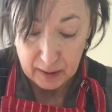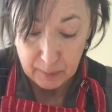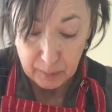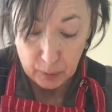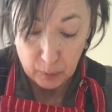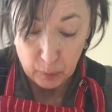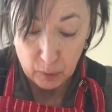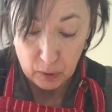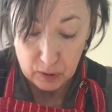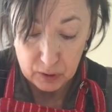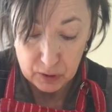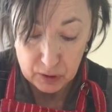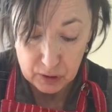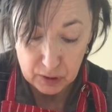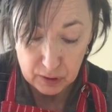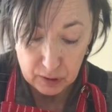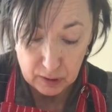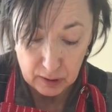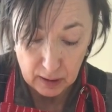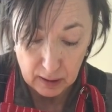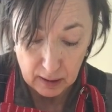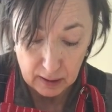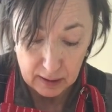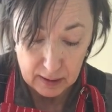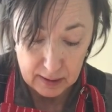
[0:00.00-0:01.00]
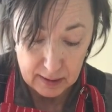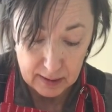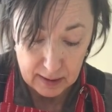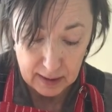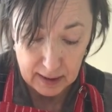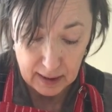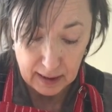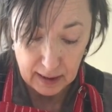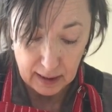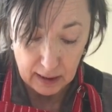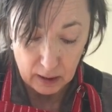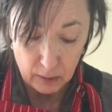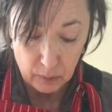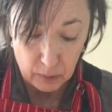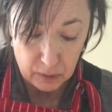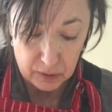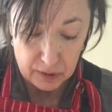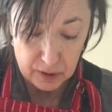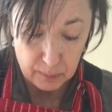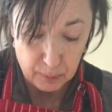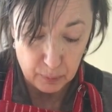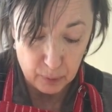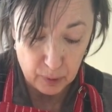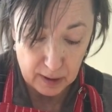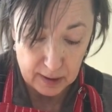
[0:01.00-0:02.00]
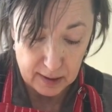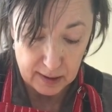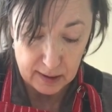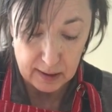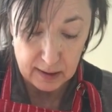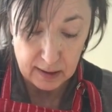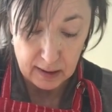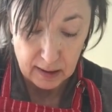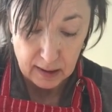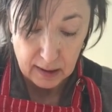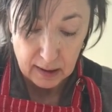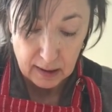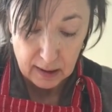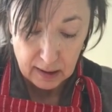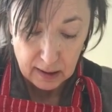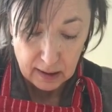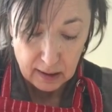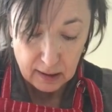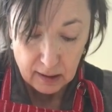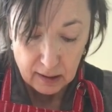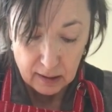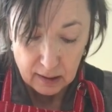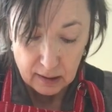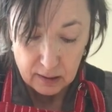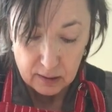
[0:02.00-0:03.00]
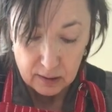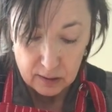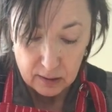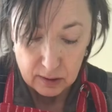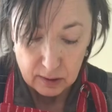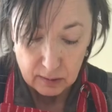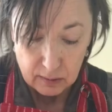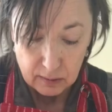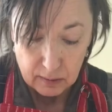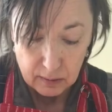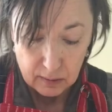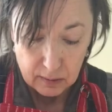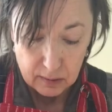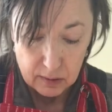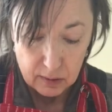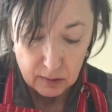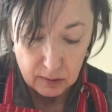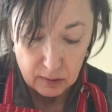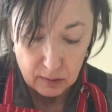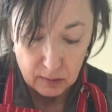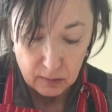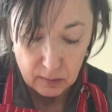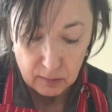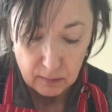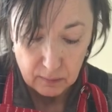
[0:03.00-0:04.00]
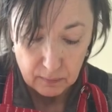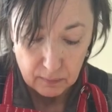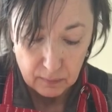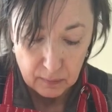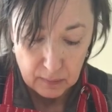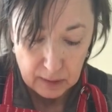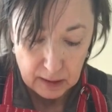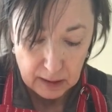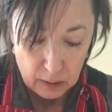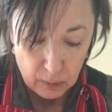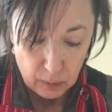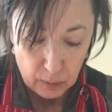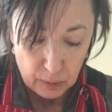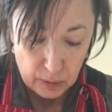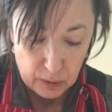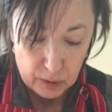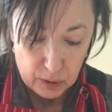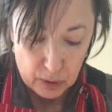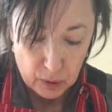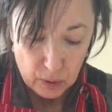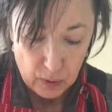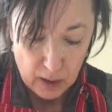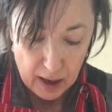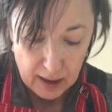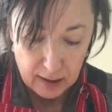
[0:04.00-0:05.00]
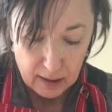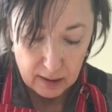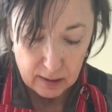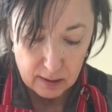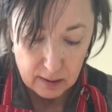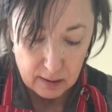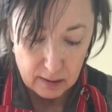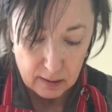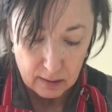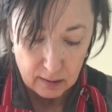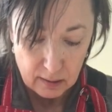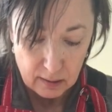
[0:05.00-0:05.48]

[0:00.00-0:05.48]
But once it's in here, I want it pressed to get all those cracks